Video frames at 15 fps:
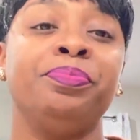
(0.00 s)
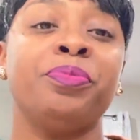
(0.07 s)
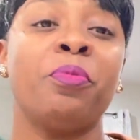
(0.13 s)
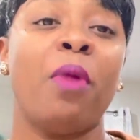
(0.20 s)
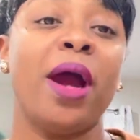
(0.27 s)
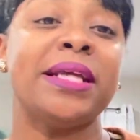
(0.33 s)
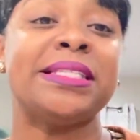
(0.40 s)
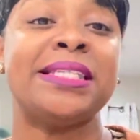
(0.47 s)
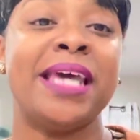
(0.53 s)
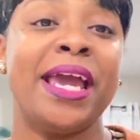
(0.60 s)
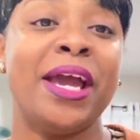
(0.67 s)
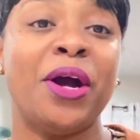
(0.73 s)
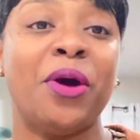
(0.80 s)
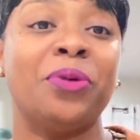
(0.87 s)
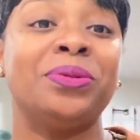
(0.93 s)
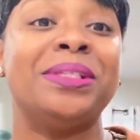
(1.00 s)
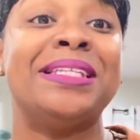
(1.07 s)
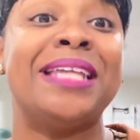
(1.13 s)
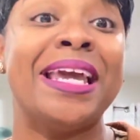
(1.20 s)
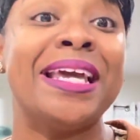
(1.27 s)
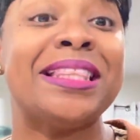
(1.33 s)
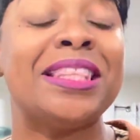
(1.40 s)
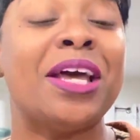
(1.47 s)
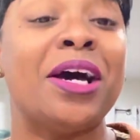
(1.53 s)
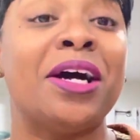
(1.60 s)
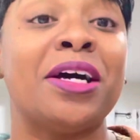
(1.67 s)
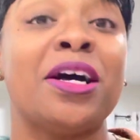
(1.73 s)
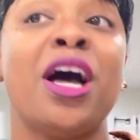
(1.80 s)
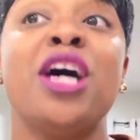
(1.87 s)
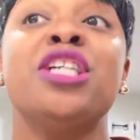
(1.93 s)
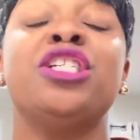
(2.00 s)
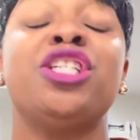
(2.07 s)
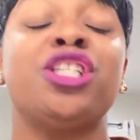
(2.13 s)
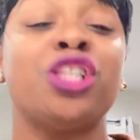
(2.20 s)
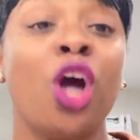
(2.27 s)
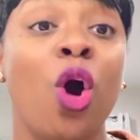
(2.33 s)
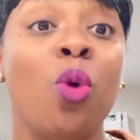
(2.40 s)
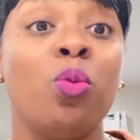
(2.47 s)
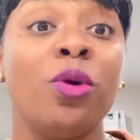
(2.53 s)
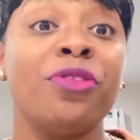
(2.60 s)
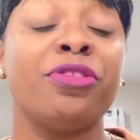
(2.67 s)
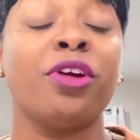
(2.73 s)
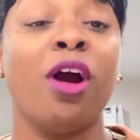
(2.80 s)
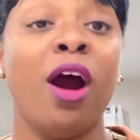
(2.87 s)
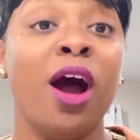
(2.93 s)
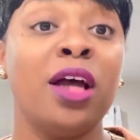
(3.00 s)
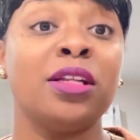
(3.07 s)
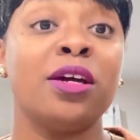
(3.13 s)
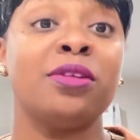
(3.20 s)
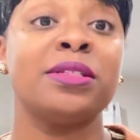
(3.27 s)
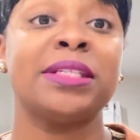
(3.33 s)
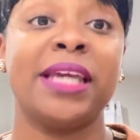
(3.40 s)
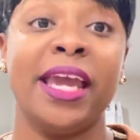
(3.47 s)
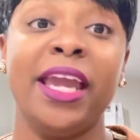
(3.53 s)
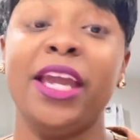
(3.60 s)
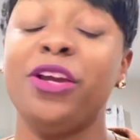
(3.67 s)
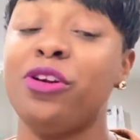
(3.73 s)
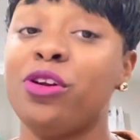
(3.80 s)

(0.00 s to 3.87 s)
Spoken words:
Martell did the show with Carlos King,